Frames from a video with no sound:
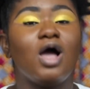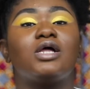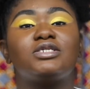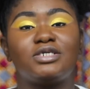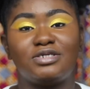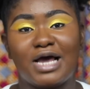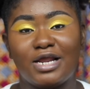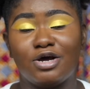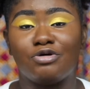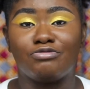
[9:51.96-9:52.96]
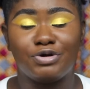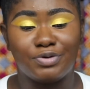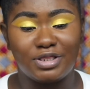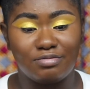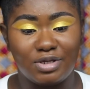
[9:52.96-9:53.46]
did not agree
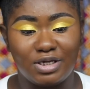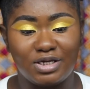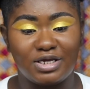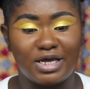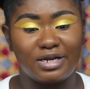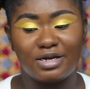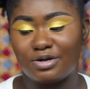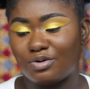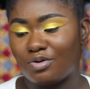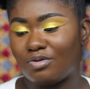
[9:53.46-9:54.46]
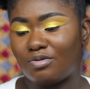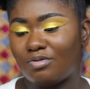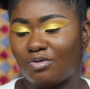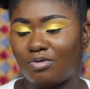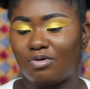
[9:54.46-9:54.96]
with me getting
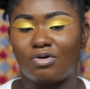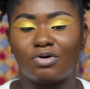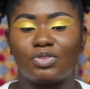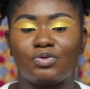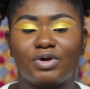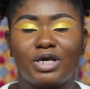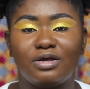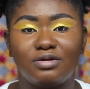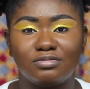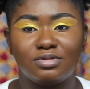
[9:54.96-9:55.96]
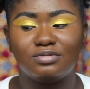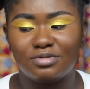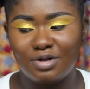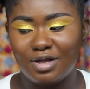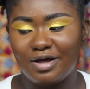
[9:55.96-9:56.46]
all 3
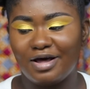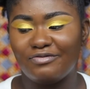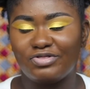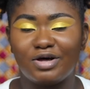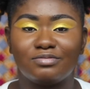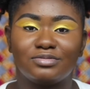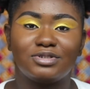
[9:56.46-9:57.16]
of them.